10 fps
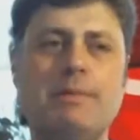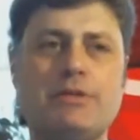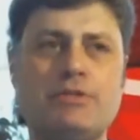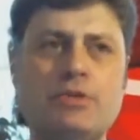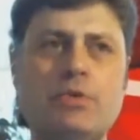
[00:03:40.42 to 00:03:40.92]

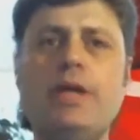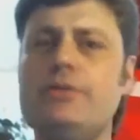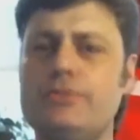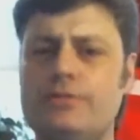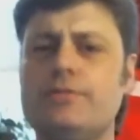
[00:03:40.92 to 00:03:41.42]
about two
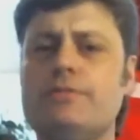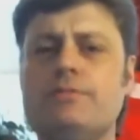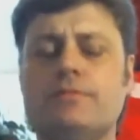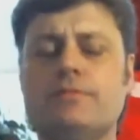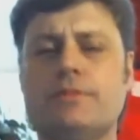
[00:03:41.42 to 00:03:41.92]
weeks
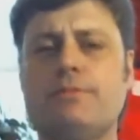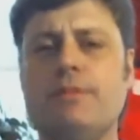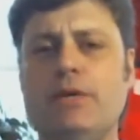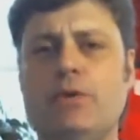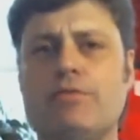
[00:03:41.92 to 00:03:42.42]
to to
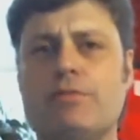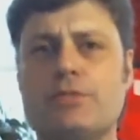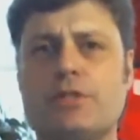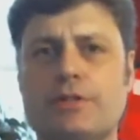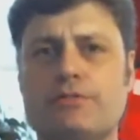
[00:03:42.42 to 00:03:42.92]
paint one
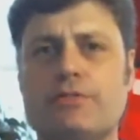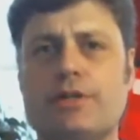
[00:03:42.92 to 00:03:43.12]
from start to